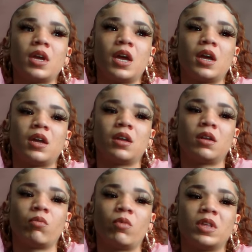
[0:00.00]

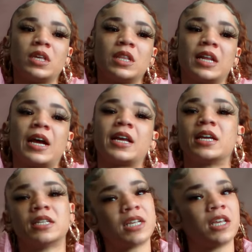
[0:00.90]
And one thing that I
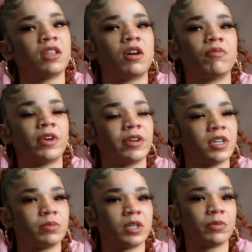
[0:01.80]
can say though, I'm
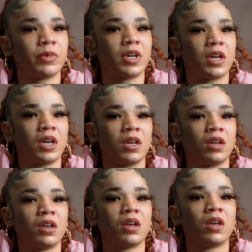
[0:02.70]
very observant
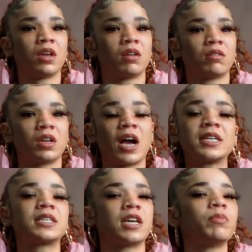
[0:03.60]
and
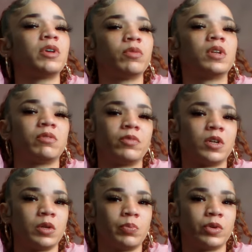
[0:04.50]
guys can be really,
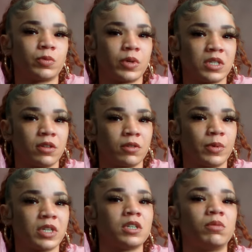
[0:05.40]
really persuasive,
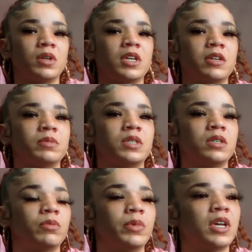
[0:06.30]
especially when it comes
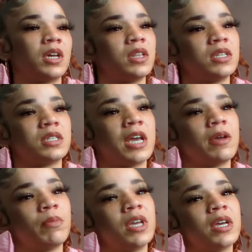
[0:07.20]
to being in this
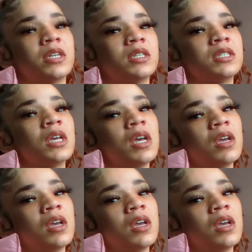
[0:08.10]
game because